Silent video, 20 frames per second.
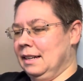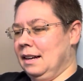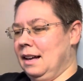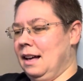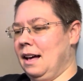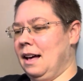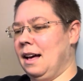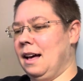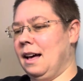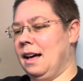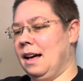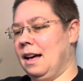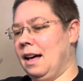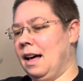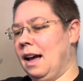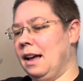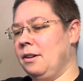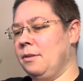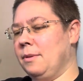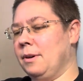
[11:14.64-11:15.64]

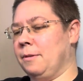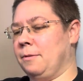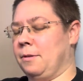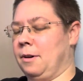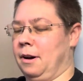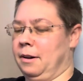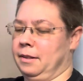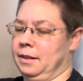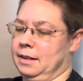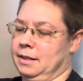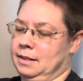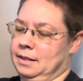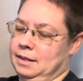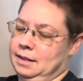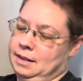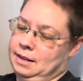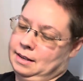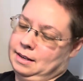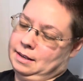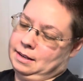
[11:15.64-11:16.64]
I don't want to frog this.
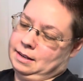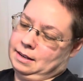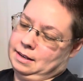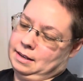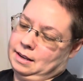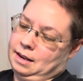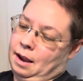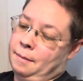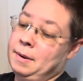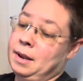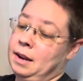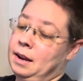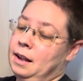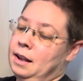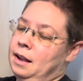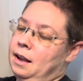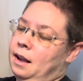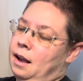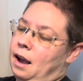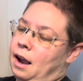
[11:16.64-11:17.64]
I mean,
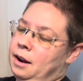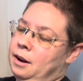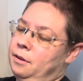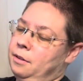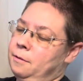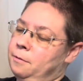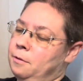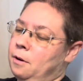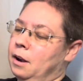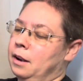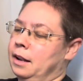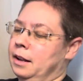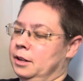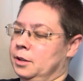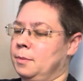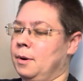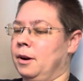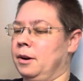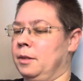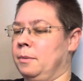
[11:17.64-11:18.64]
I know that frogging is
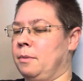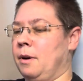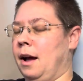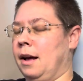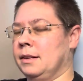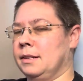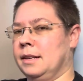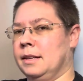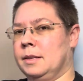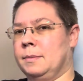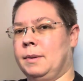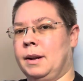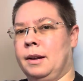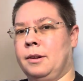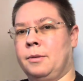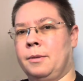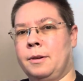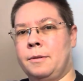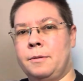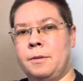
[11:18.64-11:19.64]
part of the process, but I don't
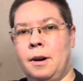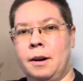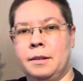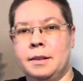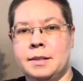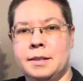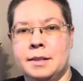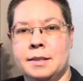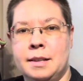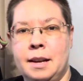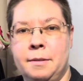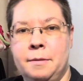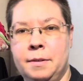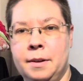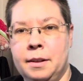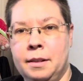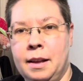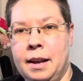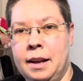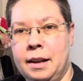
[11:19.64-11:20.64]
want to frog this because I feel
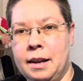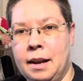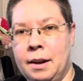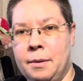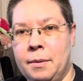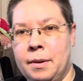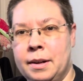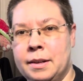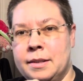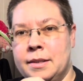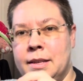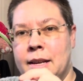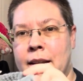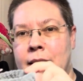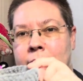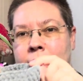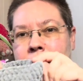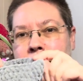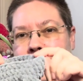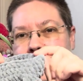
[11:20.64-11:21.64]
like I want to
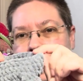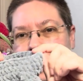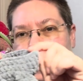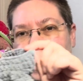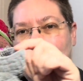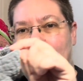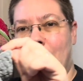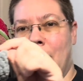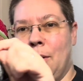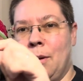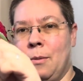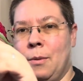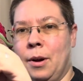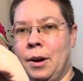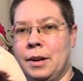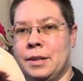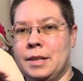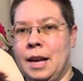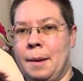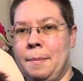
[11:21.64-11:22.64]
see how it
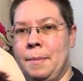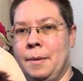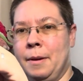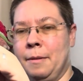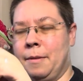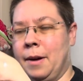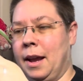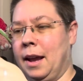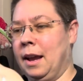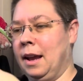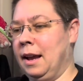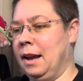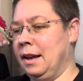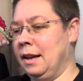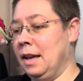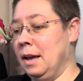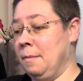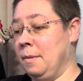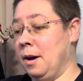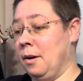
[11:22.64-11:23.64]
works up if I
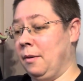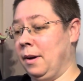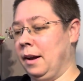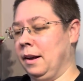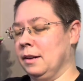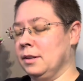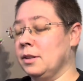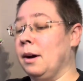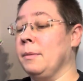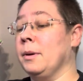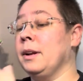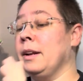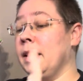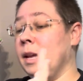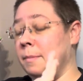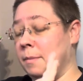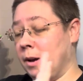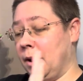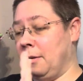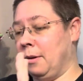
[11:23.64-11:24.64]
keep going. So I'm going to
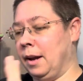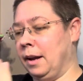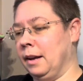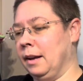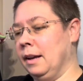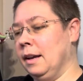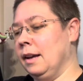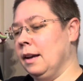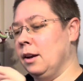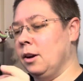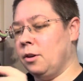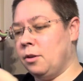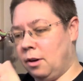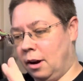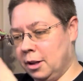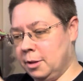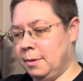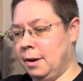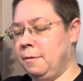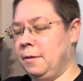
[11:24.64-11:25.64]
keep going,
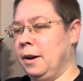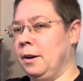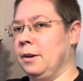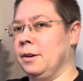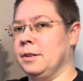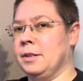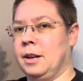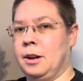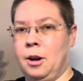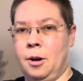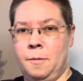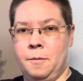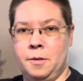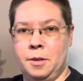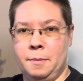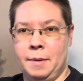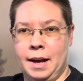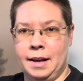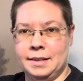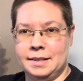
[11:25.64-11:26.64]
cross my fingers, and hope for the
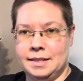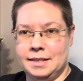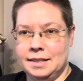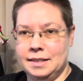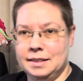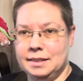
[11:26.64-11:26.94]
best.